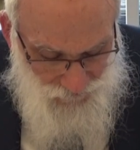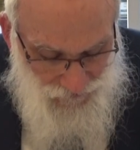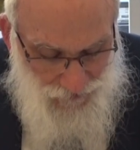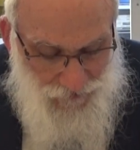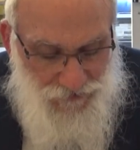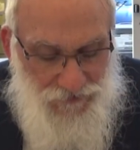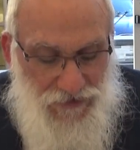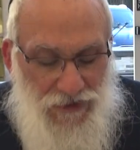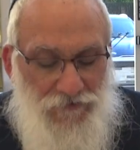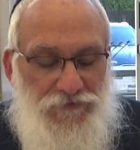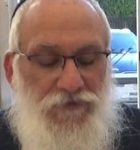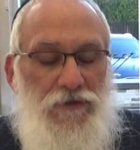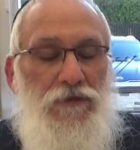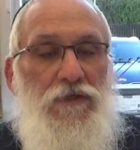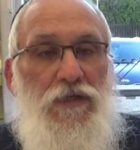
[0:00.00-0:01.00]
Saida
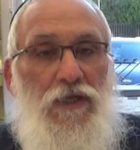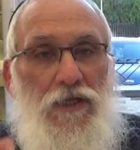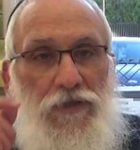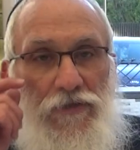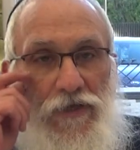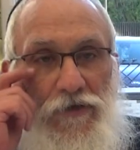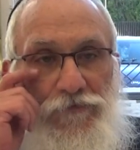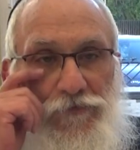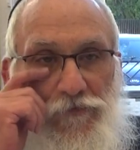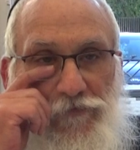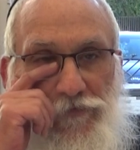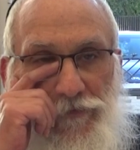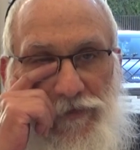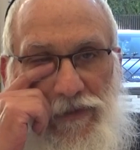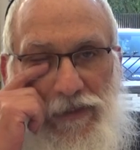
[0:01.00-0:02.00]
Dafka. Therefore,
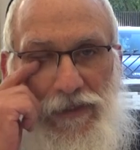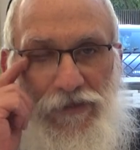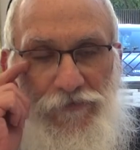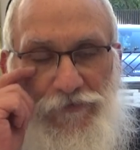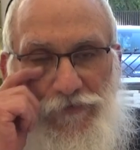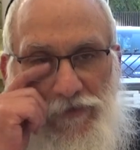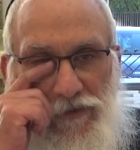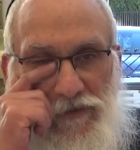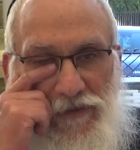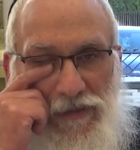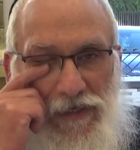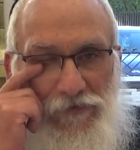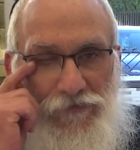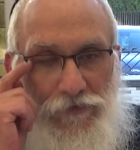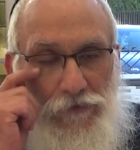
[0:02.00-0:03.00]
from the infinite
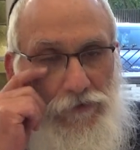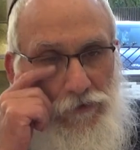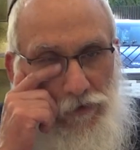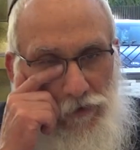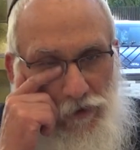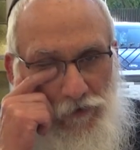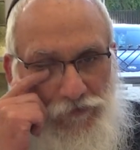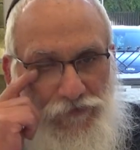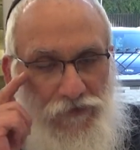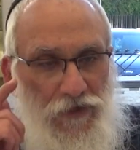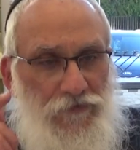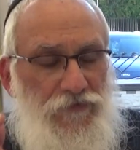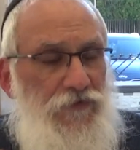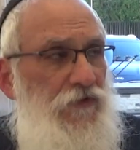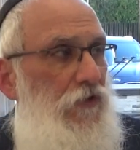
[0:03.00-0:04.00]
level of
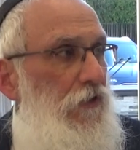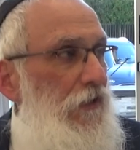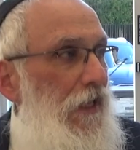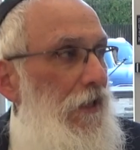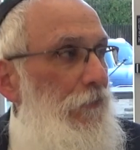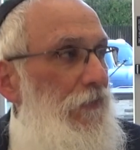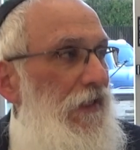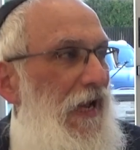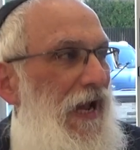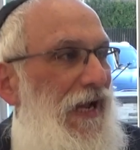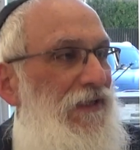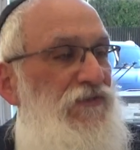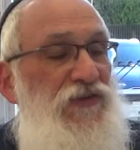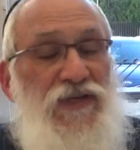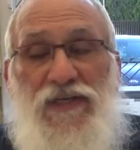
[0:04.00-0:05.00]
Sefer Kolam and
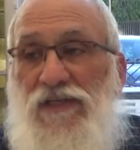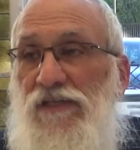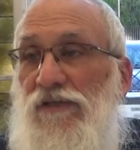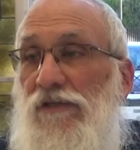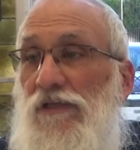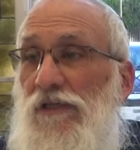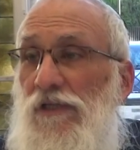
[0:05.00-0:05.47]
Atik,